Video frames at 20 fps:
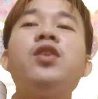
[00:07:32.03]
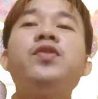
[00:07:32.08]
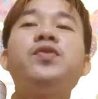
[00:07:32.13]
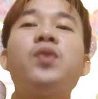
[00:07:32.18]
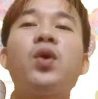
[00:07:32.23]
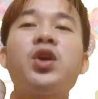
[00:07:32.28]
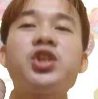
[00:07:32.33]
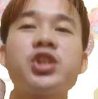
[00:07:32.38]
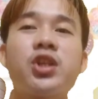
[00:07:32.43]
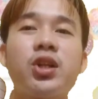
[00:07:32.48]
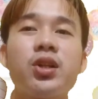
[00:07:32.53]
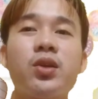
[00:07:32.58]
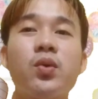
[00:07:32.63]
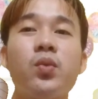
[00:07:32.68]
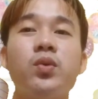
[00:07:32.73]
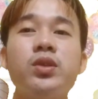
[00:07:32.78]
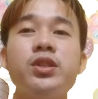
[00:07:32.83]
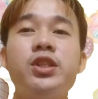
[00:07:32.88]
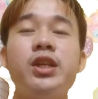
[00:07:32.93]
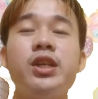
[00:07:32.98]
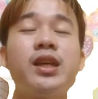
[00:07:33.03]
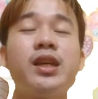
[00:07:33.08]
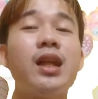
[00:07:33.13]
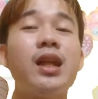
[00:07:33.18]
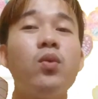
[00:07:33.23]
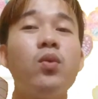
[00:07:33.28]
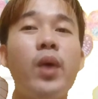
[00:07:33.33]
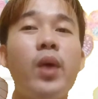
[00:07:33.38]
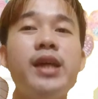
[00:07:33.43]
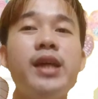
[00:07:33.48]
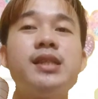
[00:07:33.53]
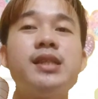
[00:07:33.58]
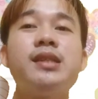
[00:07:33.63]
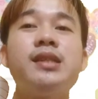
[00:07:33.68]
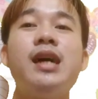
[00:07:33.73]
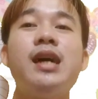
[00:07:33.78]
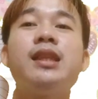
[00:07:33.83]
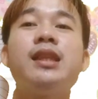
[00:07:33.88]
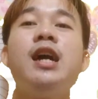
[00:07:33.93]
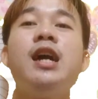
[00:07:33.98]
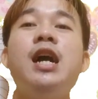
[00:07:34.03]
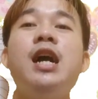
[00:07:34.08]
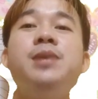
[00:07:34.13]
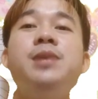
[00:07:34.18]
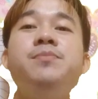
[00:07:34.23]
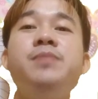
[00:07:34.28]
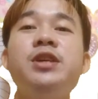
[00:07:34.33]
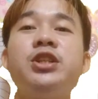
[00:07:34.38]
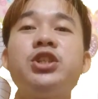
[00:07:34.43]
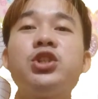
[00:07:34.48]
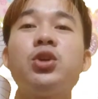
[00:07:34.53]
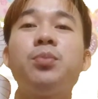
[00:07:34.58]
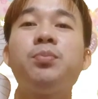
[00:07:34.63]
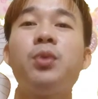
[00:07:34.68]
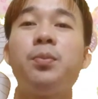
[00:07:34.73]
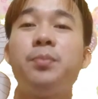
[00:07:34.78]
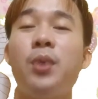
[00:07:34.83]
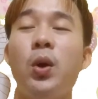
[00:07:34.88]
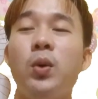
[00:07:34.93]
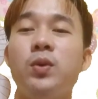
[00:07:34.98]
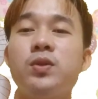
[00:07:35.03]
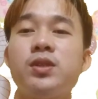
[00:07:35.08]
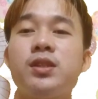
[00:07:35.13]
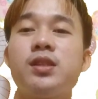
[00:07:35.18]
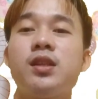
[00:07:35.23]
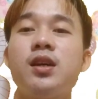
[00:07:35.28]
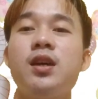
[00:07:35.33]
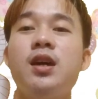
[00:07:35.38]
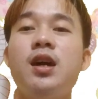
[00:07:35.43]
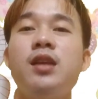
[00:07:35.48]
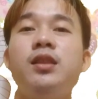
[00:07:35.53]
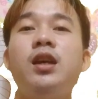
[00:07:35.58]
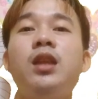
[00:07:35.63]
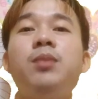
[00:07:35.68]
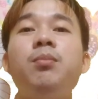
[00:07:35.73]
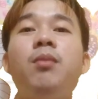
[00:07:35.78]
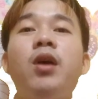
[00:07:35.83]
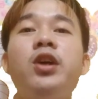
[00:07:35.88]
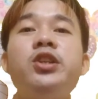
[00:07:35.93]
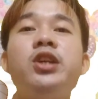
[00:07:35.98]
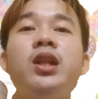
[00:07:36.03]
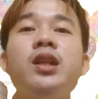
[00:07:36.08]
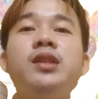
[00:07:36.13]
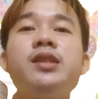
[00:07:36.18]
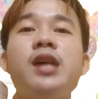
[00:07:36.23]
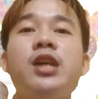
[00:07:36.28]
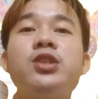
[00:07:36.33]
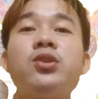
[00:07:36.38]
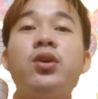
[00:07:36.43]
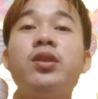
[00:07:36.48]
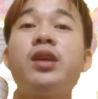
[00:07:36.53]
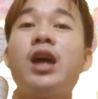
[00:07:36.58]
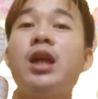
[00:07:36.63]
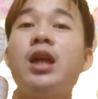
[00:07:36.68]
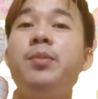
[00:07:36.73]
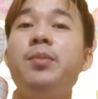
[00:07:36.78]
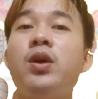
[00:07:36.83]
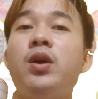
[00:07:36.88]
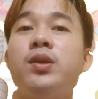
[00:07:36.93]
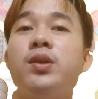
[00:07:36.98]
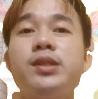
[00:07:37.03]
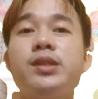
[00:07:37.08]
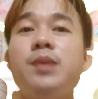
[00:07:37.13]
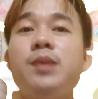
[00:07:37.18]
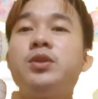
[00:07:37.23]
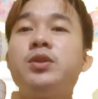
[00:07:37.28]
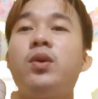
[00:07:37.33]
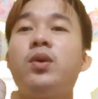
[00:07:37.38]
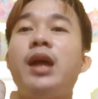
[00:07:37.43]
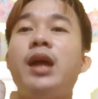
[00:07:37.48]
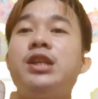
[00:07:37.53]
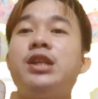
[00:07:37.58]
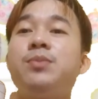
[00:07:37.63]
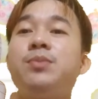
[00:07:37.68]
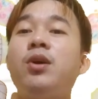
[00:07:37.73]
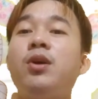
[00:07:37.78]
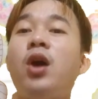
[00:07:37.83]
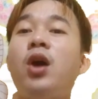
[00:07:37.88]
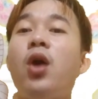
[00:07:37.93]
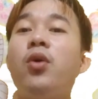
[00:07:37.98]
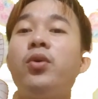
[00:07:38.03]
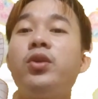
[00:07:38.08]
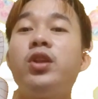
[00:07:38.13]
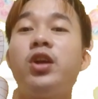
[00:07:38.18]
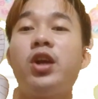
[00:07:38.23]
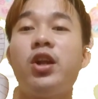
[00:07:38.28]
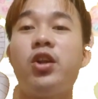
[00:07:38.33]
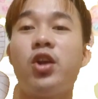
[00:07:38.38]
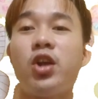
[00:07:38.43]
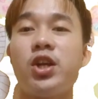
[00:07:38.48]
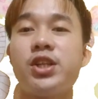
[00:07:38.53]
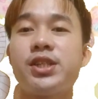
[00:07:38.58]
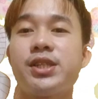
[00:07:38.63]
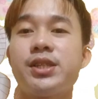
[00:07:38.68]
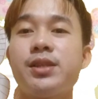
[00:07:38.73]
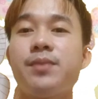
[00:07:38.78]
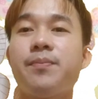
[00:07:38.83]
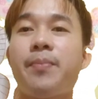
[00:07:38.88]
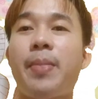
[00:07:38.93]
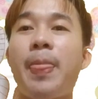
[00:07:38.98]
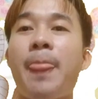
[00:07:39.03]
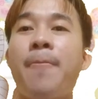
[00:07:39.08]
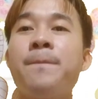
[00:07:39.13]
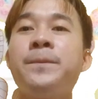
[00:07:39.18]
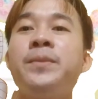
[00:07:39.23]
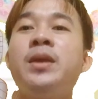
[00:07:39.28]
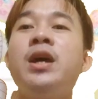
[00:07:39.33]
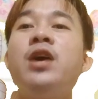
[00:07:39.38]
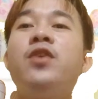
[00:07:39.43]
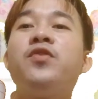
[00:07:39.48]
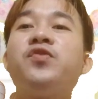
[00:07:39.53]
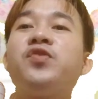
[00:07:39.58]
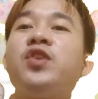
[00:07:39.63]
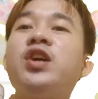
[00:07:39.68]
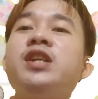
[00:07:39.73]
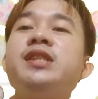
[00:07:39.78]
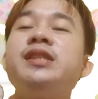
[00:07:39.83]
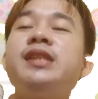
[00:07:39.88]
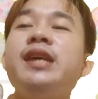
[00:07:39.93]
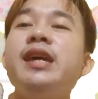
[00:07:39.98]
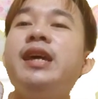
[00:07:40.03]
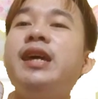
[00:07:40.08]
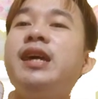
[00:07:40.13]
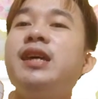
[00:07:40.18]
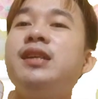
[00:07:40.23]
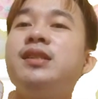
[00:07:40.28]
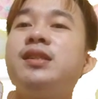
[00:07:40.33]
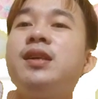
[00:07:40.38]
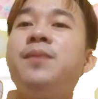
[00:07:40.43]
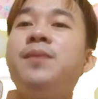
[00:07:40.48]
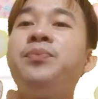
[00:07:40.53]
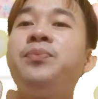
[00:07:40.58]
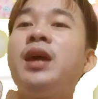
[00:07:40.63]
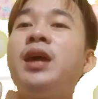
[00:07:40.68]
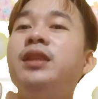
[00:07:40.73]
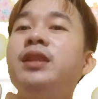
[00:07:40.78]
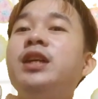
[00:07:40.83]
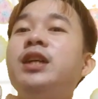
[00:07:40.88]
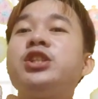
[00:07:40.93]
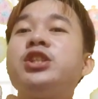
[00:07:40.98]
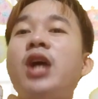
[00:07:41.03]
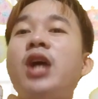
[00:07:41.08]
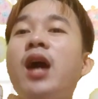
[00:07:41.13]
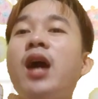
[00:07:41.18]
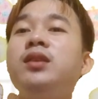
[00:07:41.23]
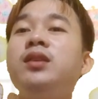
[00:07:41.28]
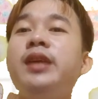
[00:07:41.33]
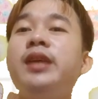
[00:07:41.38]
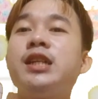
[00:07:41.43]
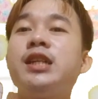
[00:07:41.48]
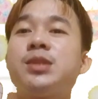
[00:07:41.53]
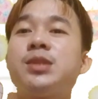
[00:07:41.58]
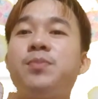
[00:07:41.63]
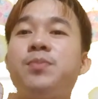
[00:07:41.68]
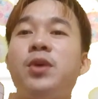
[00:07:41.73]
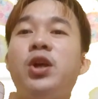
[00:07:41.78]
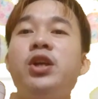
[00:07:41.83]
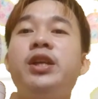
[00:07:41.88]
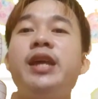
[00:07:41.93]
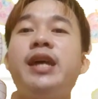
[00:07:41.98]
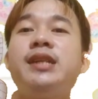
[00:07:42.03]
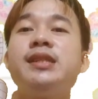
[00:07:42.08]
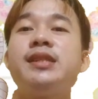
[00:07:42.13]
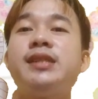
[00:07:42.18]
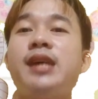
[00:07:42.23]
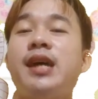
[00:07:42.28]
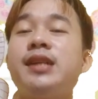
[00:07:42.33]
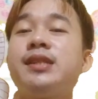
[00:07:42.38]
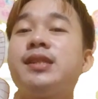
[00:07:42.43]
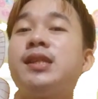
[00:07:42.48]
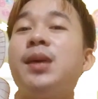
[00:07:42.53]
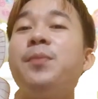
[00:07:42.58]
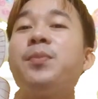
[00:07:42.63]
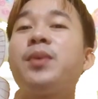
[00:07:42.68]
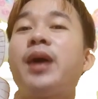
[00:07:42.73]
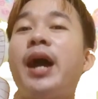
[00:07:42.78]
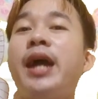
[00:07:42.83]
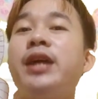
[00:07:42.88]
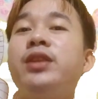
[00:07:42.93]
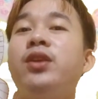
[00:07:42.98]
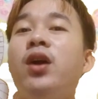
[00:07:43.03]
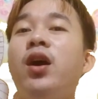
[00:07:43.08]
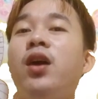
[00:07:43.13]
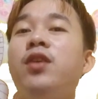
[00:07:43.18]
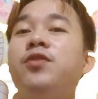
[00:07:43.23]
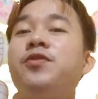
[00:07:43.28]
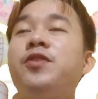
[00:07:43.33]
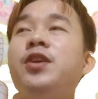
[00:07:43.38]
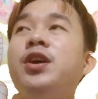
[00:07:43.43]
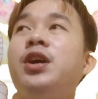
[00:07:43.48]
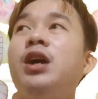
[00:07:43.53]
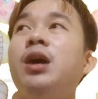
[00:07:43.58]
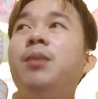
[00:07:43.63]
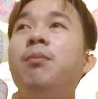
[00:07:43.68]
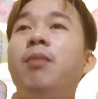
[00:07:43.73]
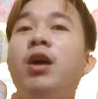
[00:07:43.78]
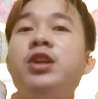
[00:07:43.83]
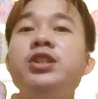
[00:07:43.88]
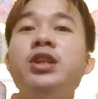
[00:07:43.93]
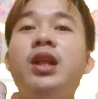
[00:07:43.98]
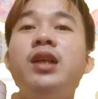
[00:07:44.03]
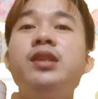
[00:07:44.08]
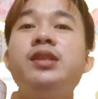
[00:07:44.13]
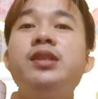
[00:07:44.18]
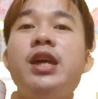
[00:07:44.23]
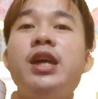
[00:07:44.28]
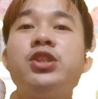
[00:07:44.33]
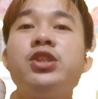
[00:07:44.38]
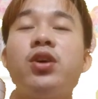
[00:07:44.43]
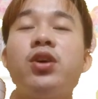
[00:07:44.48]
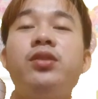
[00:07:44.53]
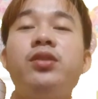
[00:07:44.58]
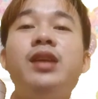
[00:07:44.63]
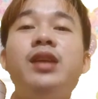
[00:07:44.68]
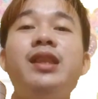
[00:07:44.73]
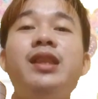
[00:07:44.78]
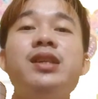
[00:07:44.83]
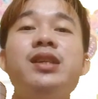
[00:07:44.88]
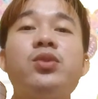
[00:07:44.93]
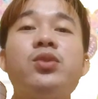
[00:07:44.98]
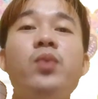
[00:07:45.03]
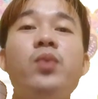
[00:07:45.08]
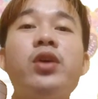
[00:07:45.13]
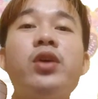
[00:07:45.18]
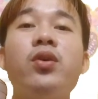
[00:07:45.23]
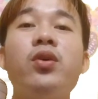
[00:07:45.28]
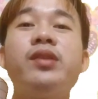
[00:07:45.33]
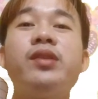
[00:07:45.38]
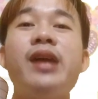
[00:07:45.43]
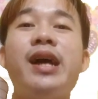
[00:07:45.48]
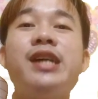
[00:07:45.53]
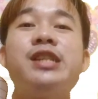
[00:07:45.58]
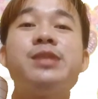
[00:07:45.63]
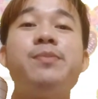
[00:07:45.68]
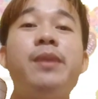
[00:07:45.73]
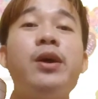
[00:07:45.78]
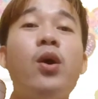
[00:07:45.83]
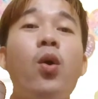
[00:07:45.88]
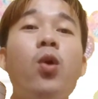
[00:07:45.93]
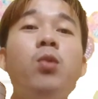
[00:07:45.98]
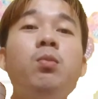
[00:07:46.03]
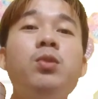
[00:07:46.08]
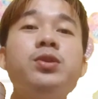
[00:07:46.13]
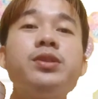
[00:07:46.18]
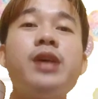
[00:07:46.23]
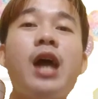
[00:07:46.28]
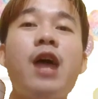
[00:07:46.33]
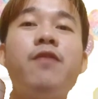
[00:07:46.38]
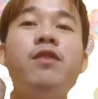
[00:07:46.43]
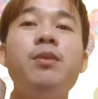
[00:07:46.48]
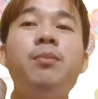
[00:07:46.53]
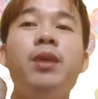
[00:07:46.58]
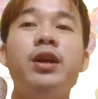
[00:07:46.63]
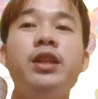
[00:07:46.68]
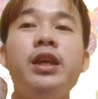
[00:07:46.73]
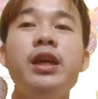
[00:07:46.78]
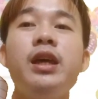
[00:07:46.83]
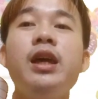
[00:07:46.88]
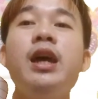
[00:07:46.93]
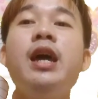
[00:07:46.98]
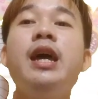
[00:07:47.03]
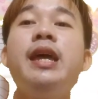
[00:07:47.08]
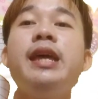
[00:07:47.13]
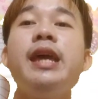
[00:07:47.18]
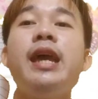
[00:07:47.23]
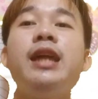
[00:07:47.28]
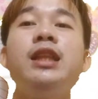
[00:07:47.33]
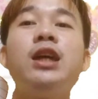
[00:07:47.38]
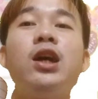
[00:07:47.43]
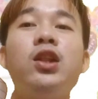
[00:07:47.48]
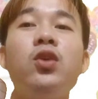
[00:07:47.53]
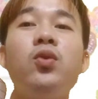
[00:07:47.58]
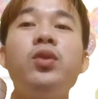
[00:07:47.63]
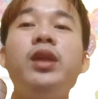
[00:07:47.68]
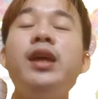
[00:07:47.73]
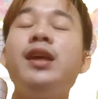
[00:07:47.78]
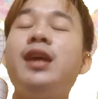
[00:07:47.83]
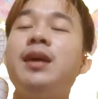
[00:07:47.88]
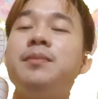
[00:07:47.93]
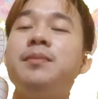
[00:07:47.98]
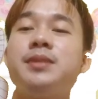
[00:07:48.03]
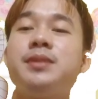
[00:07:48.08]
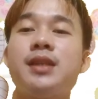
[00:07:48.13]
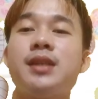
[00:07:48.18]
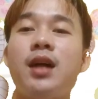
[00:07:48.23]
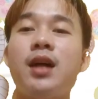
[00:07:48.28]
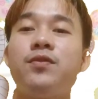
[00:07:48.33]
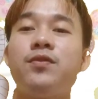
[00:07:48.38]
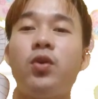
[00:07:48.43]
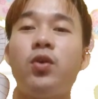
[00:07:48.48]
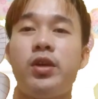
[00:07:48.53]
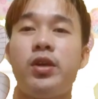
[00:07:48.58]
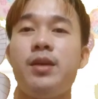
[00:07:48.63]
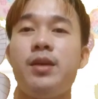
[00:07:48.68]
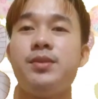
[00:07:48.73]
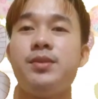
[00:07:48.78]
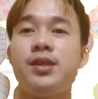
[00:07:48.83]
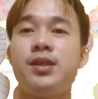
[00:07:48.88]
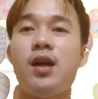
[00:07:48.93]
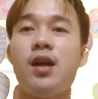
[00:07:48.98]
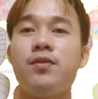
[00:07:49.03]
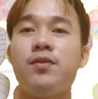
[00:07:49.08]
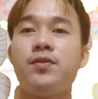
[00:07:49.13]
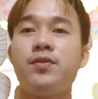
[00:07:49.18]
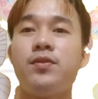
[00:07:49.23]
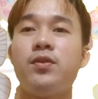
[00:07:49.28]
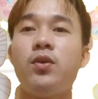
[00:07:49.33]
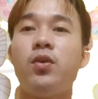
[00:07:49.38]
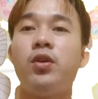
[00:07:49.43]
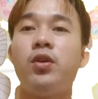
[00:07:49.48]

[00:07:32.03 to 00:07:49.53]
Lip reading: are four general ways that MISHA proposed that marginalization can be conceptualized by our learners. First is the child experiences some kind of marginalization that is recognized by almost everybody, including himself or herself.